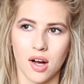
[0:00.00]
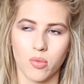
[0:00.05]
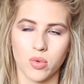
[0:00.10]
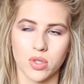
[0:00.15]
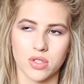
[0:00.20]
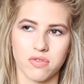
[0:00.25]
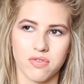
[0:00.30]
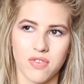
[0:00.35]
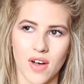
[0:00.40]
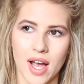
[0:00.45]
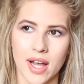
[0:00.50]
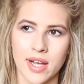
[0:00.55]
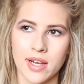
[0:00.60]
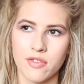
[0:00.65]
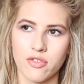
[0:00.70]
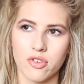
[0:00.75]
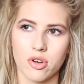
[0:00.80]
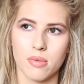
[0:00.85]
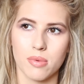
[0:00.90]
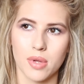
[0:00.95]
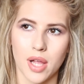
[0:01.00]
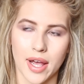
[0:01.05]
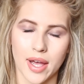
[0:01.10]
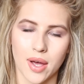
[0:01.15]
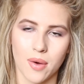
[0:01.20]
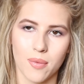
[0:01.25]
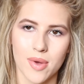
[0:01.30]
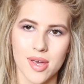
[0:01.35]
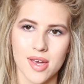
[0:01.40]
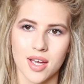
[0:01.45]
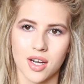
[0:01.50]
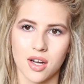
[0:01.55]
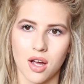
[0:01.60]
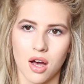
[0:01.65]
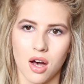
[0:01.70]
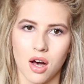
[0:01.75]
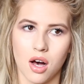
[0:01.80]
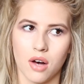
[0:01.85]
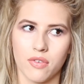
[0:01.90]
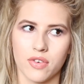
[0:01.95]
was fine for like a week and a
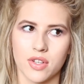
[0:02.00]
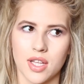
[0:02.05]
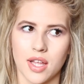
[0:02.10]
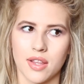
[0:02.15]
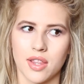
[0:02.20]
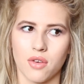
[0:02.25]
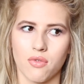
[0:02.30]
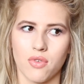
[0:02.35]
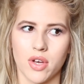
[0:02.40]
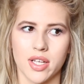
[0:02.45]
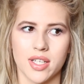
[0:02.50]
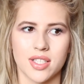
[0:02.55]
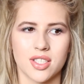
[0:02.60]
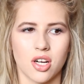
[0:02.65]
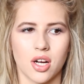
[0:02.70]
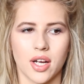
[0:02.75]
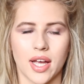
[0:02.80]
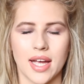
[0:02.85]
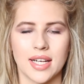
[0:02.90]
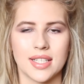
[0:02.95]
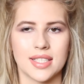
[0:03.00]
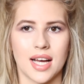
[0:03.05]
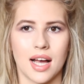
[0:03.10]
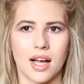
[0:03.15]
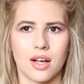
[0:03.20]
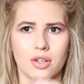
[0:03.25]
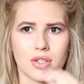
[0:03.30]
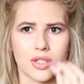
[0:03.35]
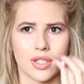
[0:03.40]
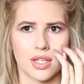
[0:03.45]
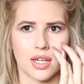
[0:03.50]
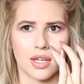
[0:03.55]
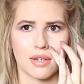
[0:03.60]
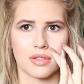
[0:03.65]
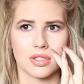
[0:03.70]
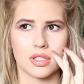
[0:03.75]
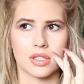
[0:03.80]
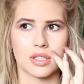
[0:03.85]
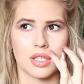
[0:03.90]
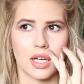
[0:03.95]
half, and then they really start getting tangled and
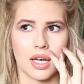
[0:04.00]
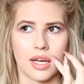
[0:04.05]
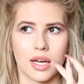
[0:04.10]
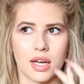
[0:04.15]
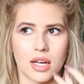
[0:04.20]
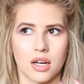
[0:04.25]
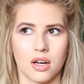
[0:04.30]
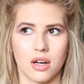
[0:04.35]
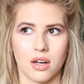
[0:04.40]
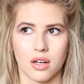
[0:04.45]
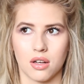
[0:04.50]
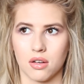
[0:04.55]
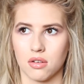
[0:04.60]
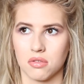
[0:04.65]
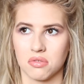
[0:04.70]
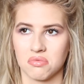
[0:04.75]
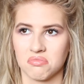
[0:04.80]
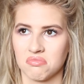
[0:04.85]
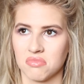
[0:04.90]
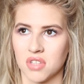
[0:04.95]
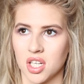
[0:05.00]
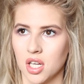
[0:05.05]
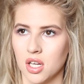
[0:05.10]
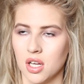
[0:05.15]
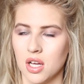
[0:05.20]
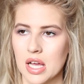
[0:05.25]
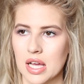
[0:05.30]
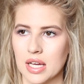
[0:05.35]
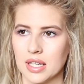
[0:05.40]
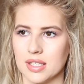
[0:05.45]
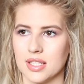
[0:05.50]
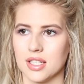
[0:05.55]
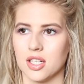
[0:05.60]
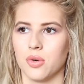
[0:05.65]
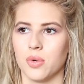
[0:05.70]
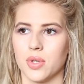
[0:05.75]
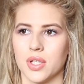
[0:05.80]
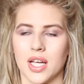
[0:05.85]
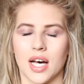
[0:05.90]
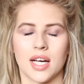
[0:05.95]
I was just like, I can't
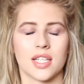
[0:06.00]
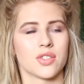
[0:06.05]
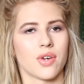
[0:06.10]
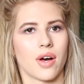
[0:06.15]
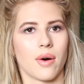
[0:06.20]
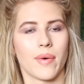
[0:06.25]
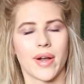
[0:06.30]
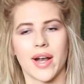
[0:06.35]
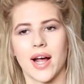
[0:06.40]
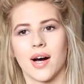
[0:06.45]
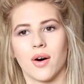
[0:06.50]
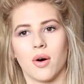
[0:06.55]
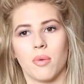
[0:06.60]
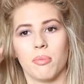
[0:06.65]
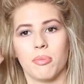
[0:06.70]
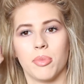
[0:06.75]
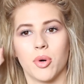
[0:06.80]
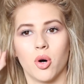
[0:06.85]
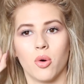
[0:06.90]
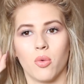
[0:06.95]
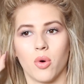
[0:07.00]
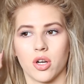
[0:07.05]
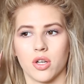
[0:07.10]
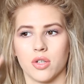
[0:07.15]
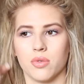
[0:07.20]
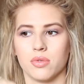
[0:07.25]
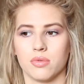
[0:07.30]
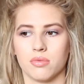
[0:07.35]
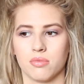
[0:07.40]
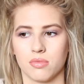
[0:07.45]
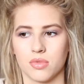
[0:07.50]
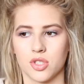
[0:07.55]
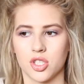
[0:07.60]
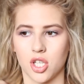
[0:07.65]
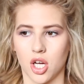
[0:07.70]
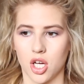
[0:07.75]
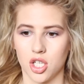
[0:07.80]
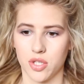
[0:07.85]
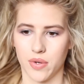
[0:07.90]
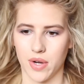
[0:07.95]
deal with that. So I went out and bought one and
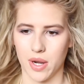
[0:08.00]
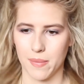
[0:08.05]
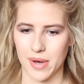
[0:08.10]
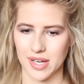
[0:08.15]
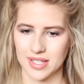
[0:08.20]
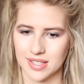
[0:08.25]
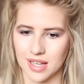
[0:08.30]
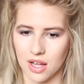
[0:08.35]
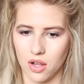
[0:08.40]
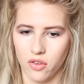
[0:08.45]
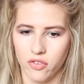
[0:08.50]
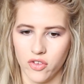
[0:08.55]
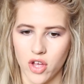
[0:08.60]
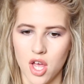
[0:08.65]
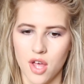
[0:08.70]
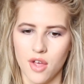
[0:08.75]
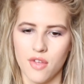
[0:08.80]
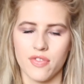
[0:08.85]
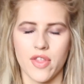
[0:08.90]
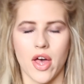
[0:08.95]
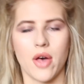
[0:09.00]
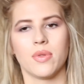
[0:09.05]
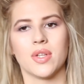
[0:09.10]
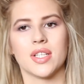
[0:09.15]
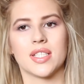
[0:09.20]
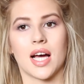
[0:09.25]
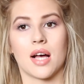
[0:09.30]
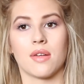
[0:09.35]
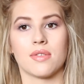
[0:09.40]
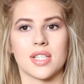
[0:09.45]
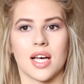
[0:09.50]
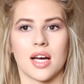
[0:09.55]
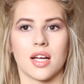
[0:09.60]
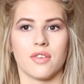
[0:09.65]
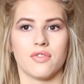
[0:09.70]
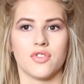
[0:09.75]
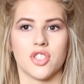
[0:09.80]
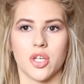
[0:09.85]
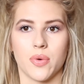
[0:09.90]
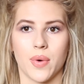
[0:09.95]
started doing it myself. The only
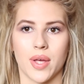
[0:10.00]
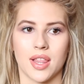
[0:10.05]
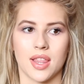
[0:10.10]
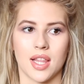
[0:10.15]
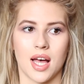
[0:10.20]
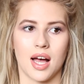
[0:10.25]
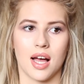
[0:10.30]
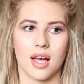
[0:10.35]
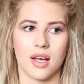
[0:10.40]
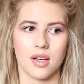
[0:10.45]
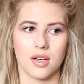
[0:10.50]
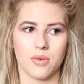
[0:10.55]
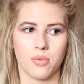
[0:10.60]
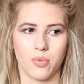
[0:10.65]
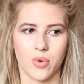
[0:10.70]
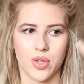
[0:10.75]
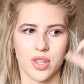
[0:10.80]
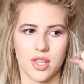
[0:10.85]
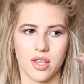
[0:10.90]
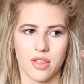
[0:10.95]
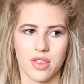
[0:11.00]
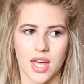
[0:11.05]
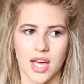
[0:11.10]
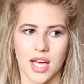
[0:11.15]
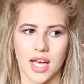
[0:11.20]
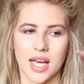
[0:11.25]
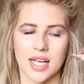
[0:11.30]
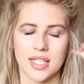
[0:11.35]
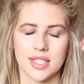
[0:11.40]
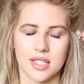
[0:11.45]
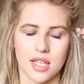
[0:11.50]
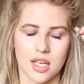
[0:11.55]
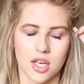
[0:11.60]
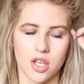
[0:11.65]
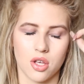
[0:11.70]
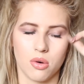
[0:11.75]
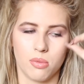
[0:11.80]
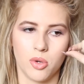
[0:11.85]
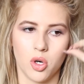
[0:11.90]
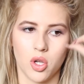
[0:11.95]
downside of doing that with the thing is
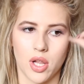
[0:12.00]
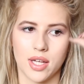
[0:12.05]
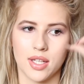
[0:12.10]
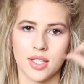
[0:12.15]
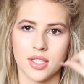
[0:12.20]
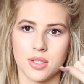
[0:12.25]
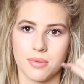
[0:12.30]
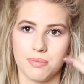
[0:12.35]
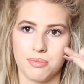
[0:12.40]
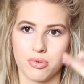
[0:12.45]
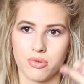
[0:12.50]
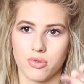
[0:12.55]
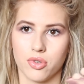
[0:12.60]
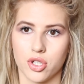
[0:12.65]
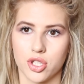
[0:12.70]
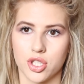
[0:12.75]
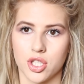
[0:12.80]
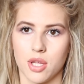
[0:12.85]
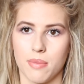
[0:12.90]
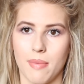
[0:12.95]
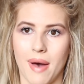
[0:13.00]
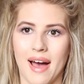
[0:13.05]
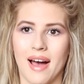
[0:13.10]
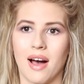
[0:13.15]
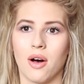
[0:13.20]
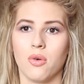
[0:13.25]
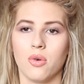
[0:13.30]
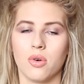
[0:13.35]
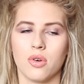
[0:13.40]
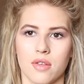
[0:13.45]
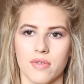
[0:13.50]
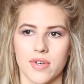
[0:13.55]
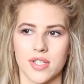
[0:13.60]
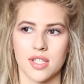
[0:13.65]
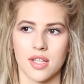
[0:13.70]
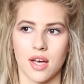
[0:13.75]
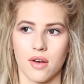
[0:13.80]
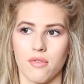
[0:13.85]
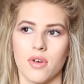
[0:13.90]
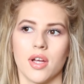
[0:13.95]
that you're more likely to brush them out. The
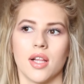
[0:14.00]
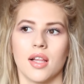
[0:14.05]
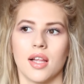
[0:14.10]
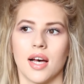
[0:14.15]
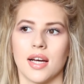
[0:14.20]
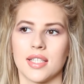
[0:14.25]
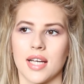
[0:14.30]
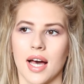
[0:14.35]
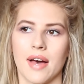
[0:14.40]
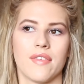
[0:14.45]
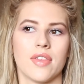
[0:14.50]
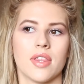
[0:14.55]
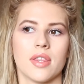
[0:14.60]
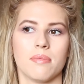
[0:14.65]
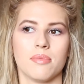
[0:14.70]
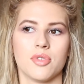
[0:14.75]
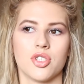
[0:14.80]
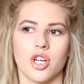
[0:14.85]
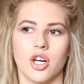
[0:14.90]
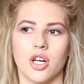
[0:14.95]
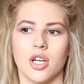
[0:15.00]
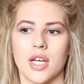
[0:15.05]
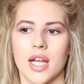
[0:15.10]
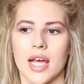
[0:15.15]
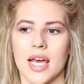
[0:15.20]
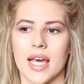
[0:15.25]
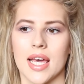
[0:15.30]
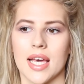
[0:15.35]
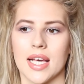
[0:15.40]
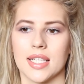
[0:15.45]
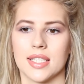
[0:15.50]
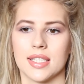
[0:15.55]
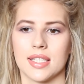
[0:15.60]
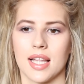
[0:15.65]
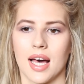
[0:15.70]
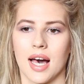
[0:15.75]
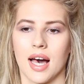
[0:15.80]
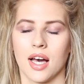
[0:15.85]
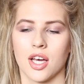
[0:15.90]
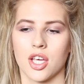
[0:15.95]
reason that I really liked having them done is
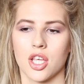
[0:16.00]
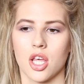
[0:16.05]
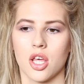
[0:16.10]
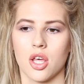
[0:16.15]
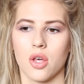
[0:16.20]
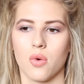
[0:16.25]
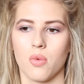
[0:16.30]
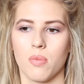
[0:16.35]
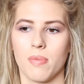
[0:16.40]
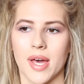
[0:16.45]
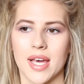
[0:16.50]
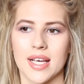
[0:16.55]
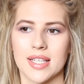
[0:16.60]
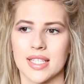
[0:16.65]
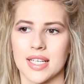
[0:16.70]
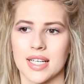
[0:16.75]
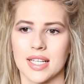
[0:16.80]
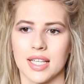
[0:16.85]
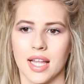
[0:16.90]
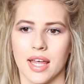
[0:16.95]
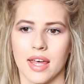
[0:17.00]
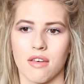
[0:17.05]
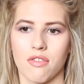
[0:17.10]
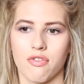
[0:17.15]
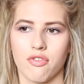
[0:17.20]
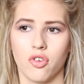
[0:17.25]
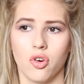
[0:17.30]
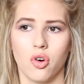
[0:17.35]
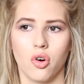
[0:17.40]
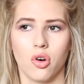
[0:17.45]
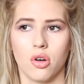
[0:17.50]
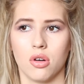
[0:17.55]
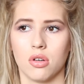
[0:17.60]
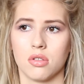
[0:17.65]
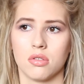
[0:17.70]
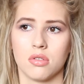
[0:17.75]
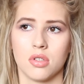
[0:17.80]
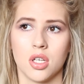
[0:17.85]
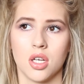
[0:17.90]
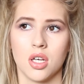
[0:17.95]
that you basically for